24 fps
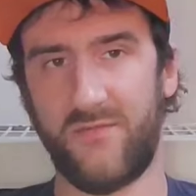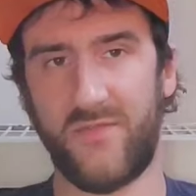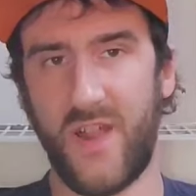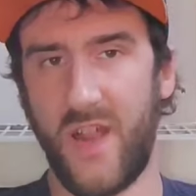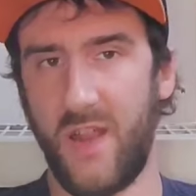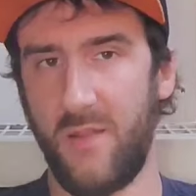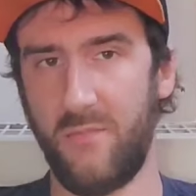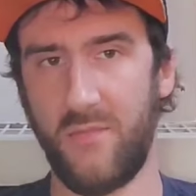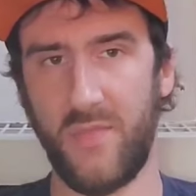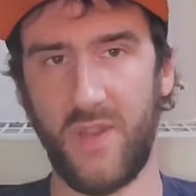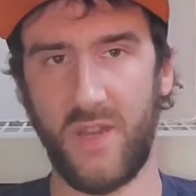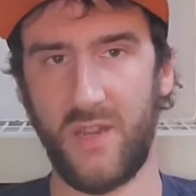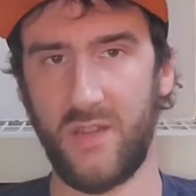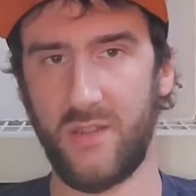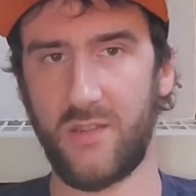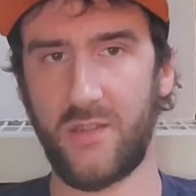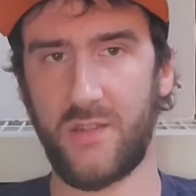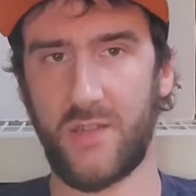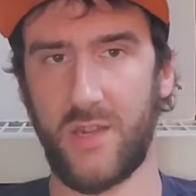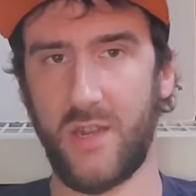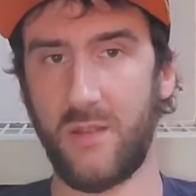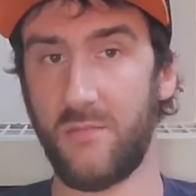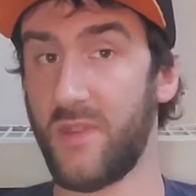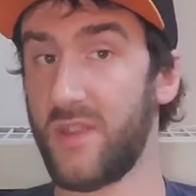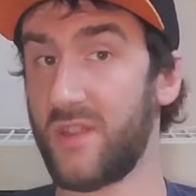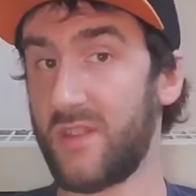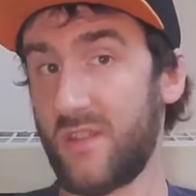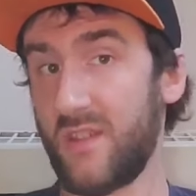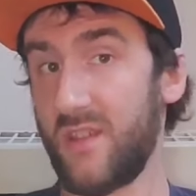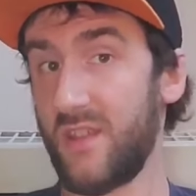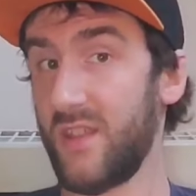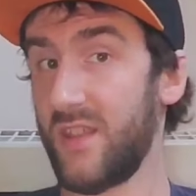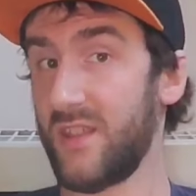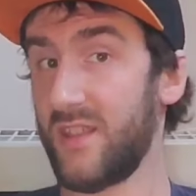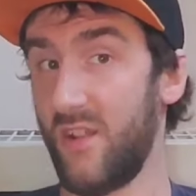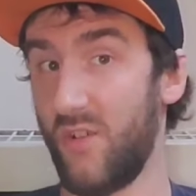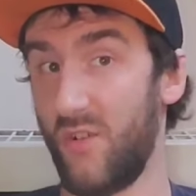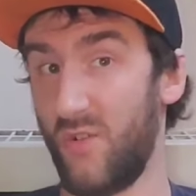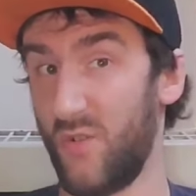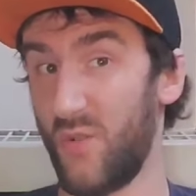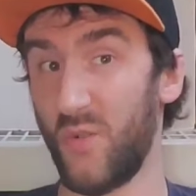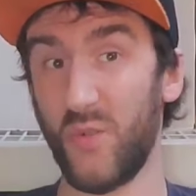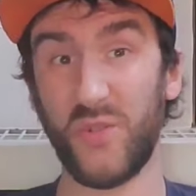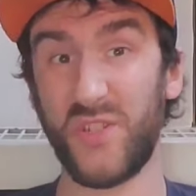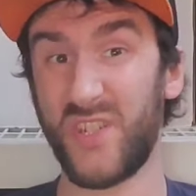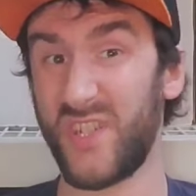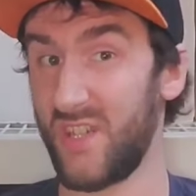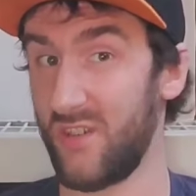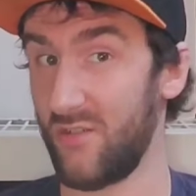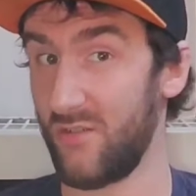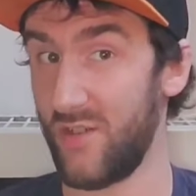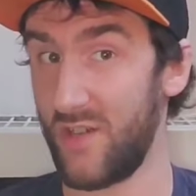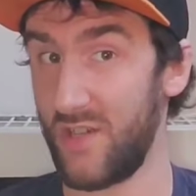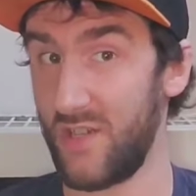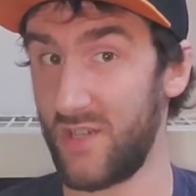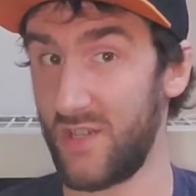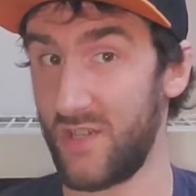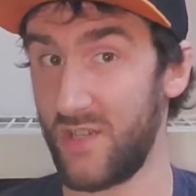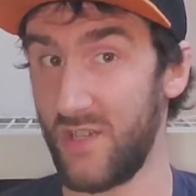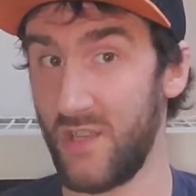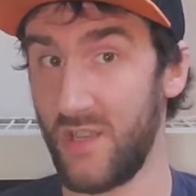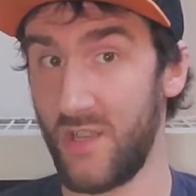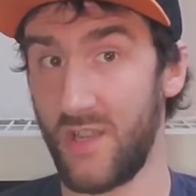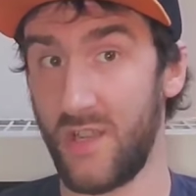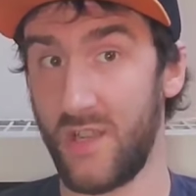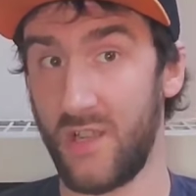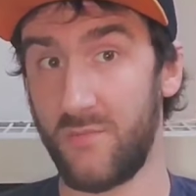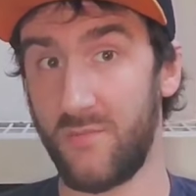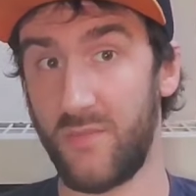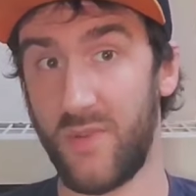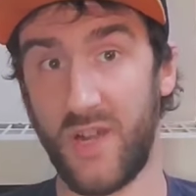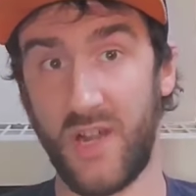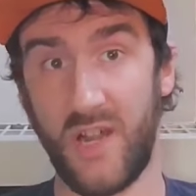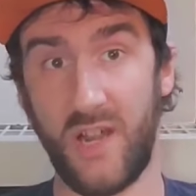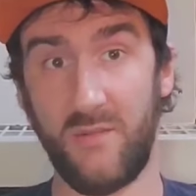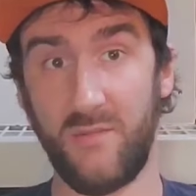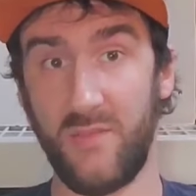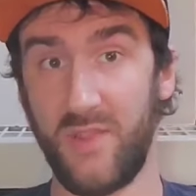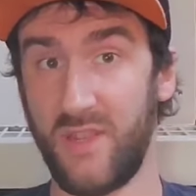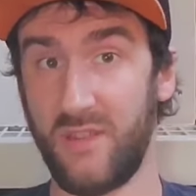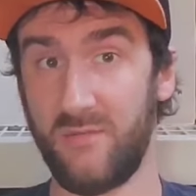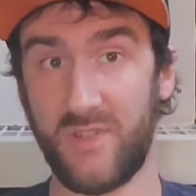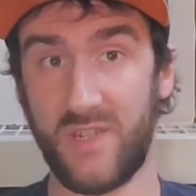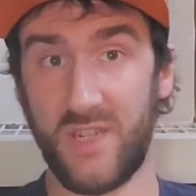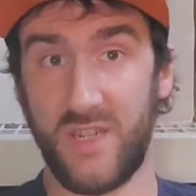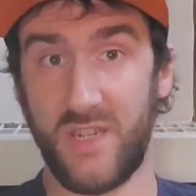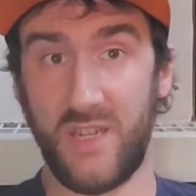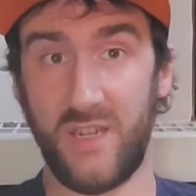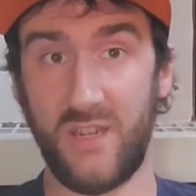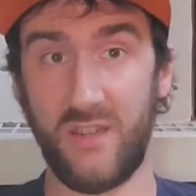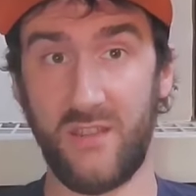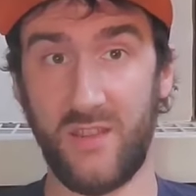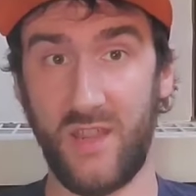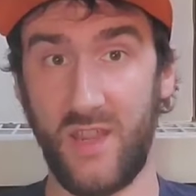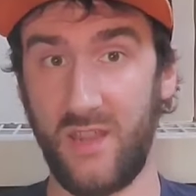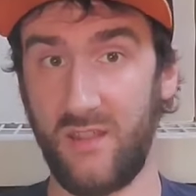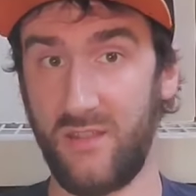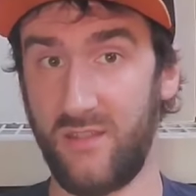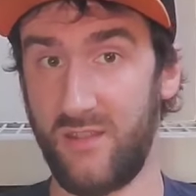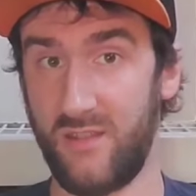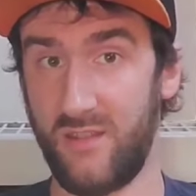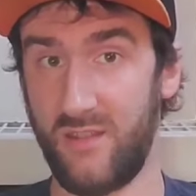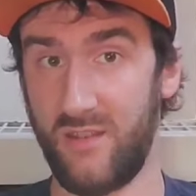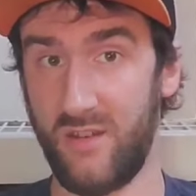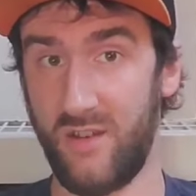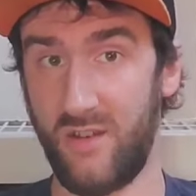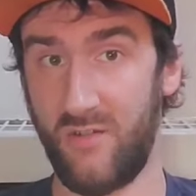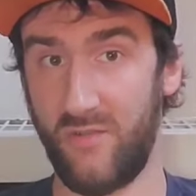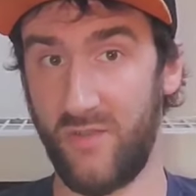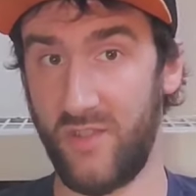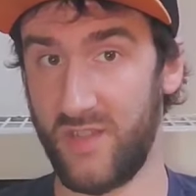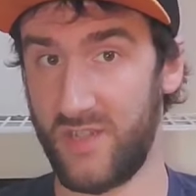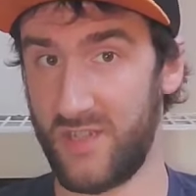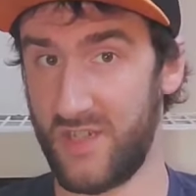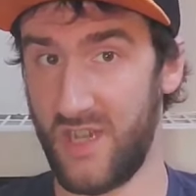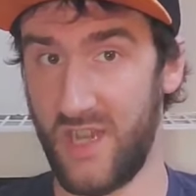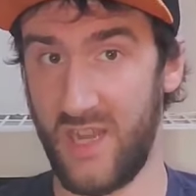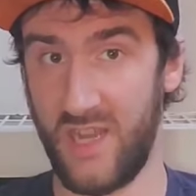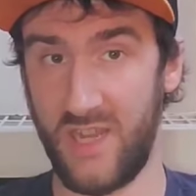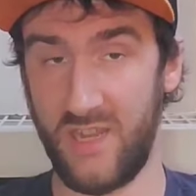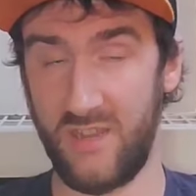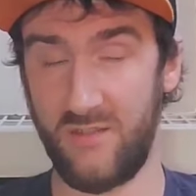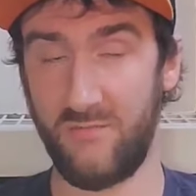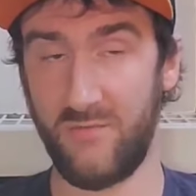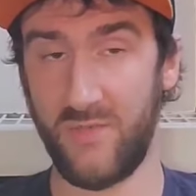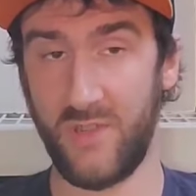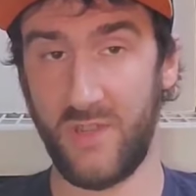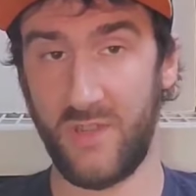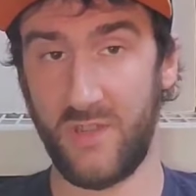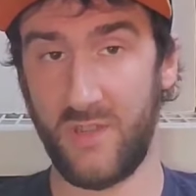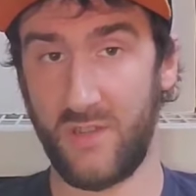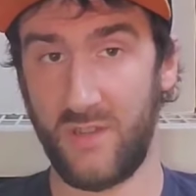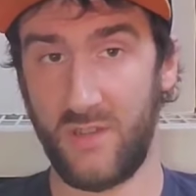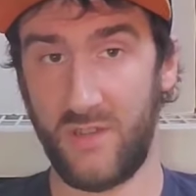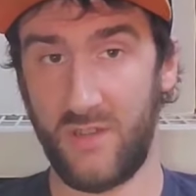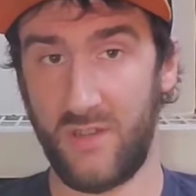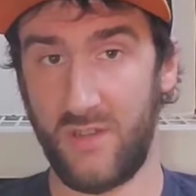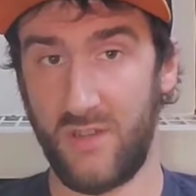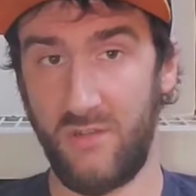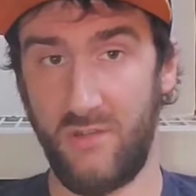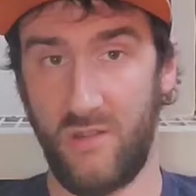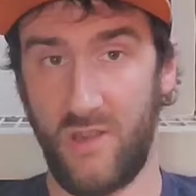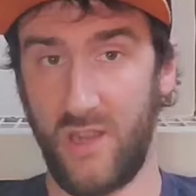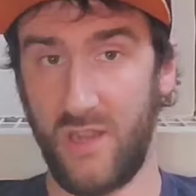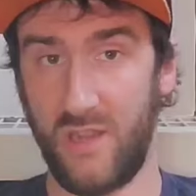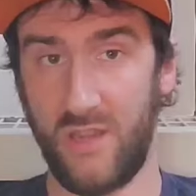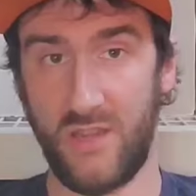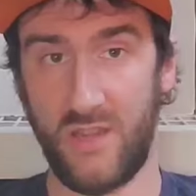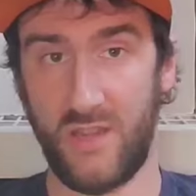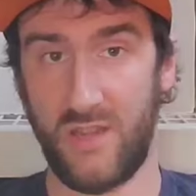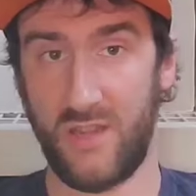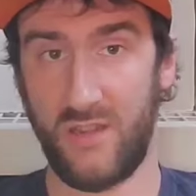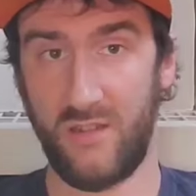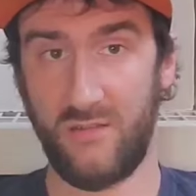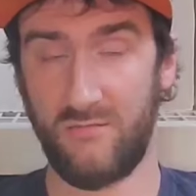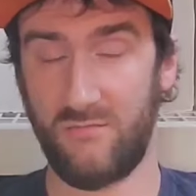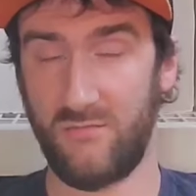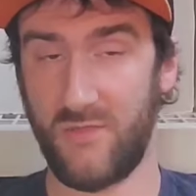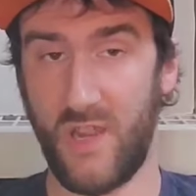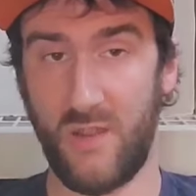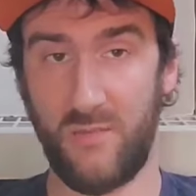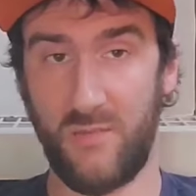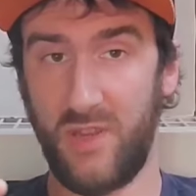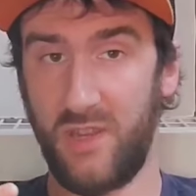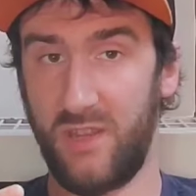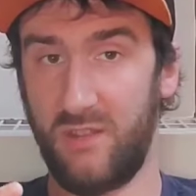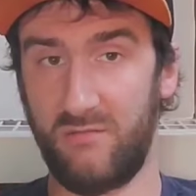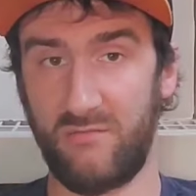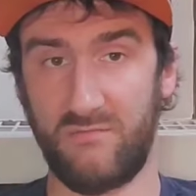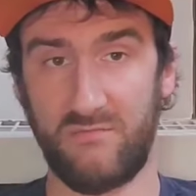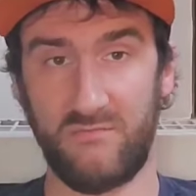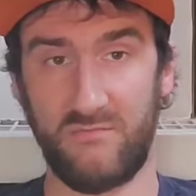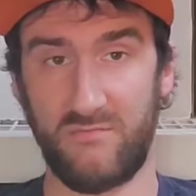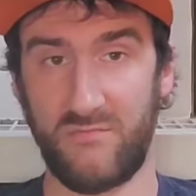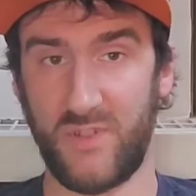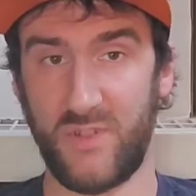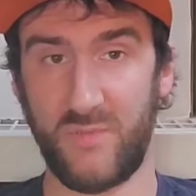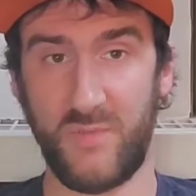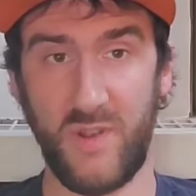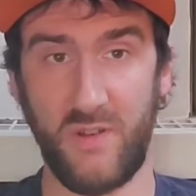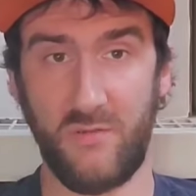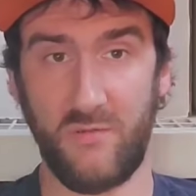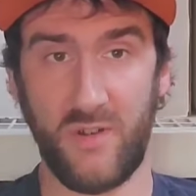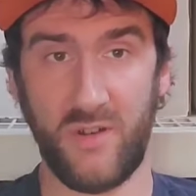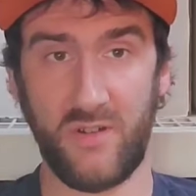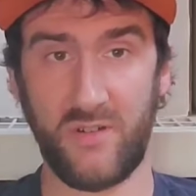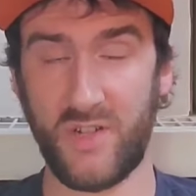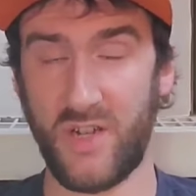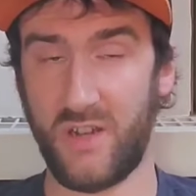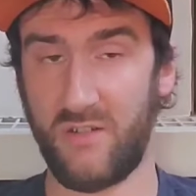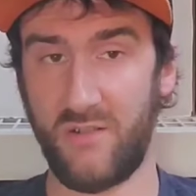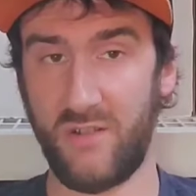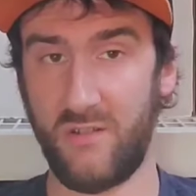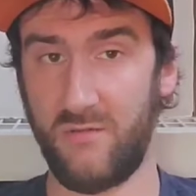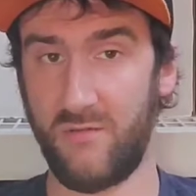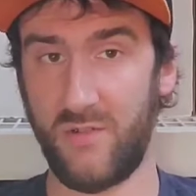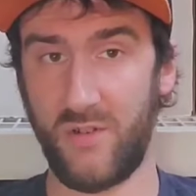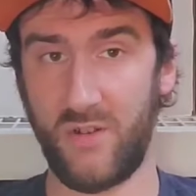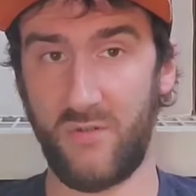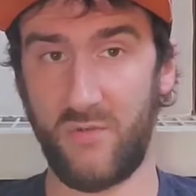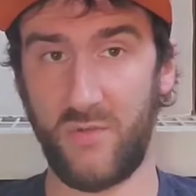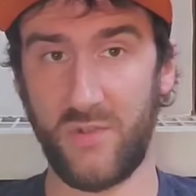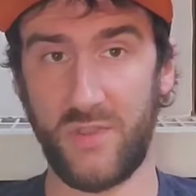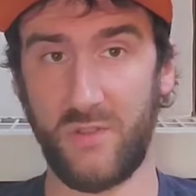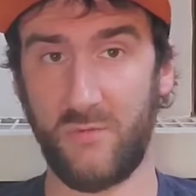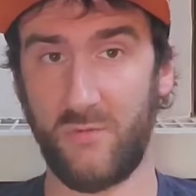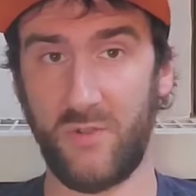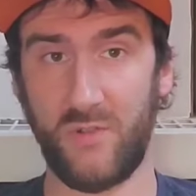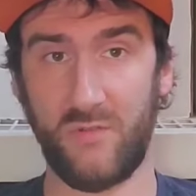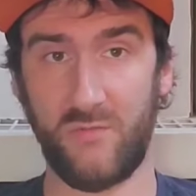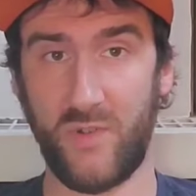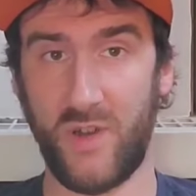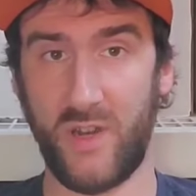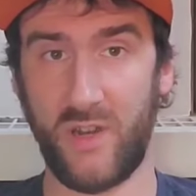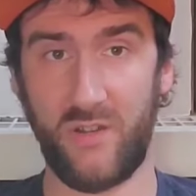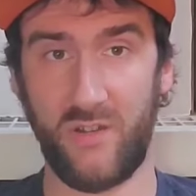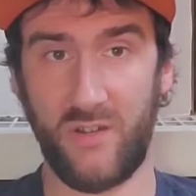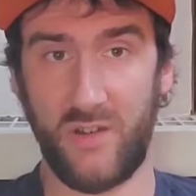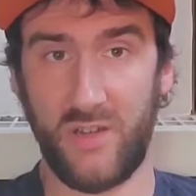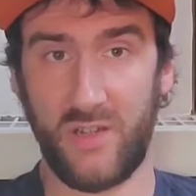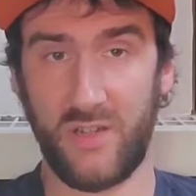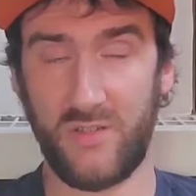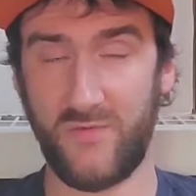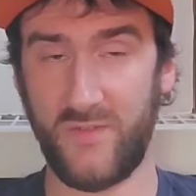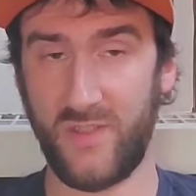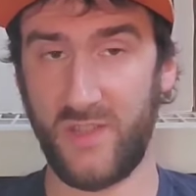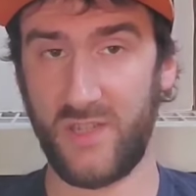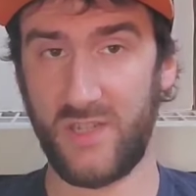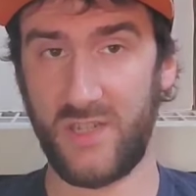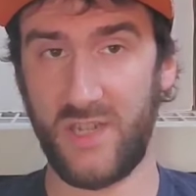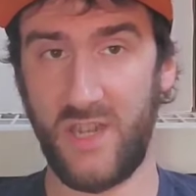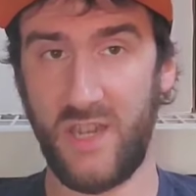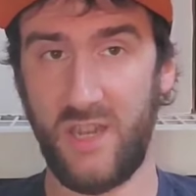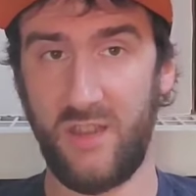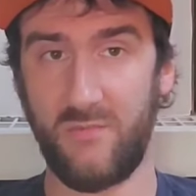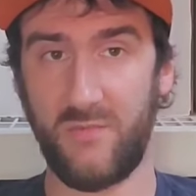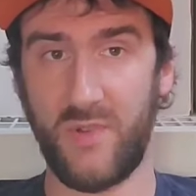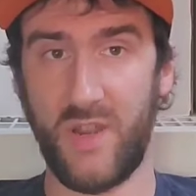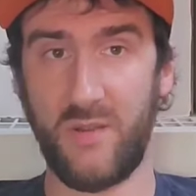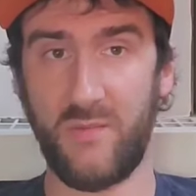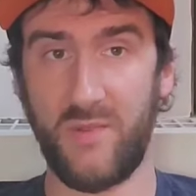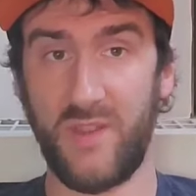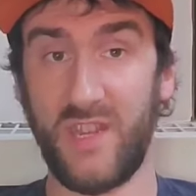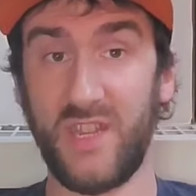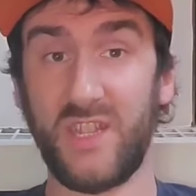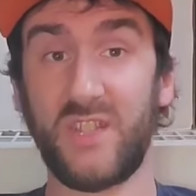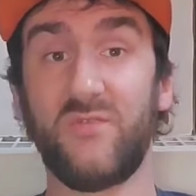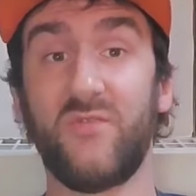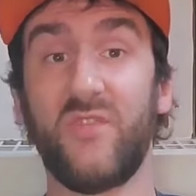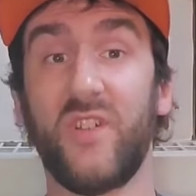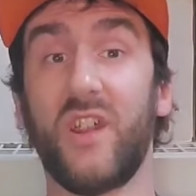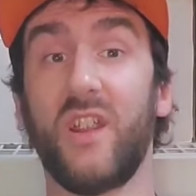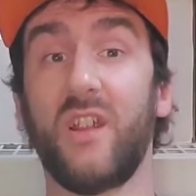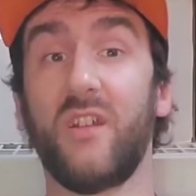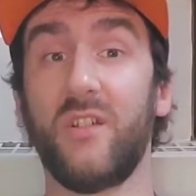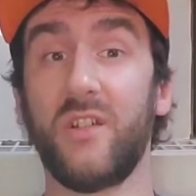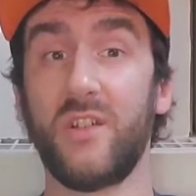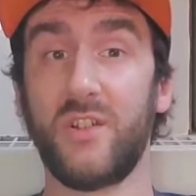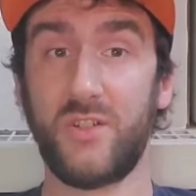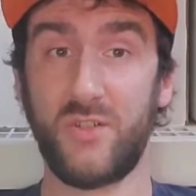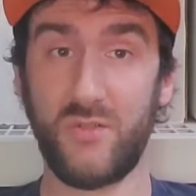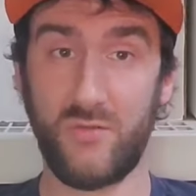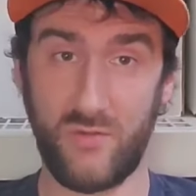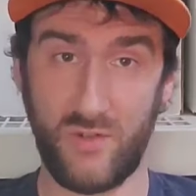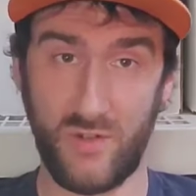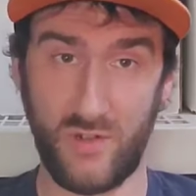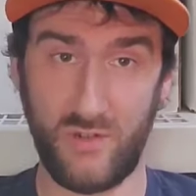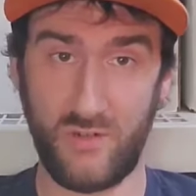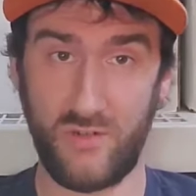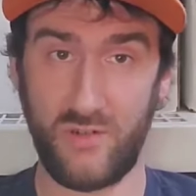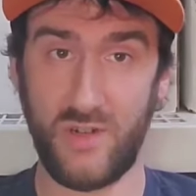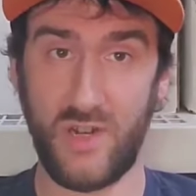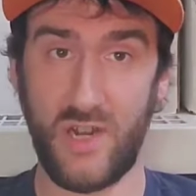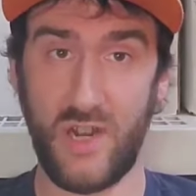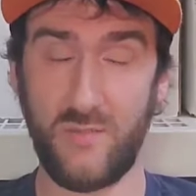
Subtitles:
5 minutes. I'm not saying like the whole series, but I mean, I'm saying like, you know, this game you can get done. I mean, speedrunners, I don't even know what the world record is for this game, but I mean, it's very short.